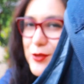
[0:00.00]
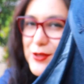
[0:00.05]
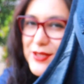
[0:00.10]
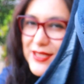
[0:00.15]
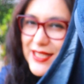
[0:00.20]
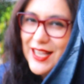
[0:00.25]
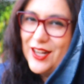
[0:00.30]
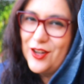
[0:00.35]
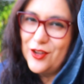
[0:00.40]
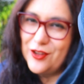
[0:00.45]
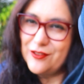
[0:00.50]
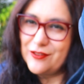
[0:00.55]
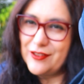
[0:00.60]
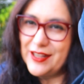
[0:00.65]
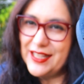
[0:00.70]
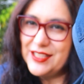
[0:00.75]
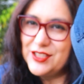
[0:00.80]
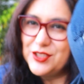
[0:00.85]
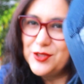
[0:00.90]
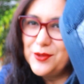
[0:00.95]
You'll see a lot of
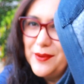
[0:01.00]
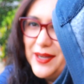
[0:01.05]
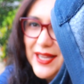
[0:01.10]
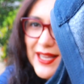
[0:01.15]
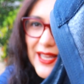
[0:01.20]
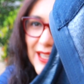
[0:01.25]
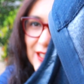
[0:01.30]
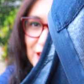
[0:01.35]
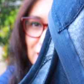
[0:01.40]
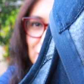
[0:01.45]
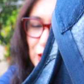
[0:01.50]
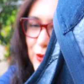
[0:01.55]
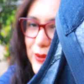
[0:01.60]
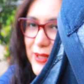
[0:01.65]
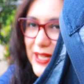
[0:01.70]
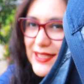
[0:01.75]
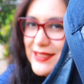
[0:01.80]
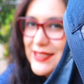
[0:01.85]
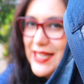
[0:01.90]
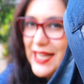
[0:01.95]
ready-to-wear is
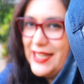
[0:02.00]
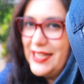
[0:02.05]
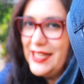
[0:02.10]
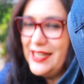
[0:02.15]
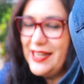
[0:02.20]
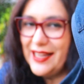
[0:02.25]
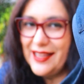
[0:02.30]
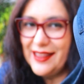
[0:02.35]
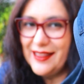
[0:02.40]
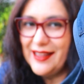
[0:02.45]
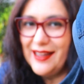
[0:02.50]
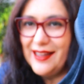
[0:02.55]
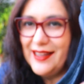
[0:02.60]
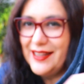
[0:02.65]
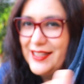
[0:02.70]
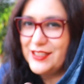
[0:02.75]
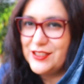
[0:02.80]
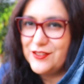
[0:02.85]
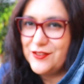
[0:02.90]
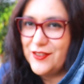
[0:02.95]
sewn exactly like that,
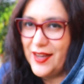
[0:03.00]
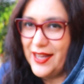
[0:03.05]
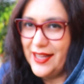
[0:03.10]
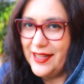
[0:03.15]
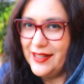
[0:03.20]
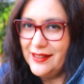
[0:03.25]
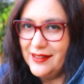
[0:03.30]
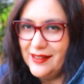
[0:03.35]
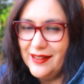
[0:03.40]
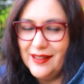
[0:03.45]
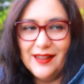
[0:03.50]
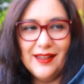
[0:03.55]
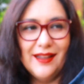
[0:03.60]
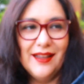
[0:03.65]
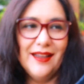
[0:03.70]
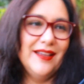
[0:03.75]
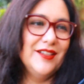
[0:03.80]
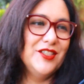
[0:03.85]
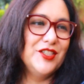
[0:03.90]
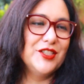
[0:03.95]
and it's fine.
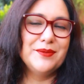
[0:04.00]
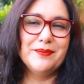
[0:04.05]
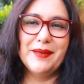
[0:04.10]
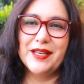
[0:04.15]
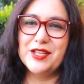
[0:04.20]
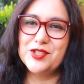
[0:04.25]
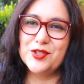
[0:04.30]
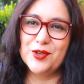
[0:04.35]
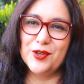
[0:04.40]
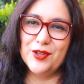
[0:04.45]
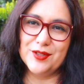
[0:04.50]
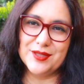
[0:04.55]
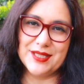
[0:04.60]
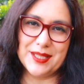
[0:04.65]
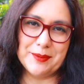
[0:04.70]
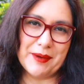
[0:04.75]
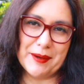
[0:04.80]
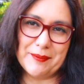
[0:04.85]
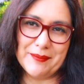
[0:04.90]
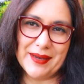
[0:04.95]
Just make sure your
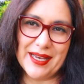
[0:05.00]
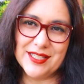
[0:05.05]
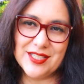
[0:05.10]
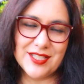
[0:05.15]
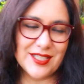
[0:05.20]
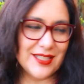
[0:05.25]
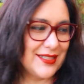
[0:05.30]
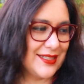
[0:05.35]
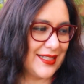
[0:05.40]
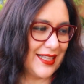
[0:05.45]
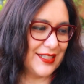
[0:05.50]
zipper matches,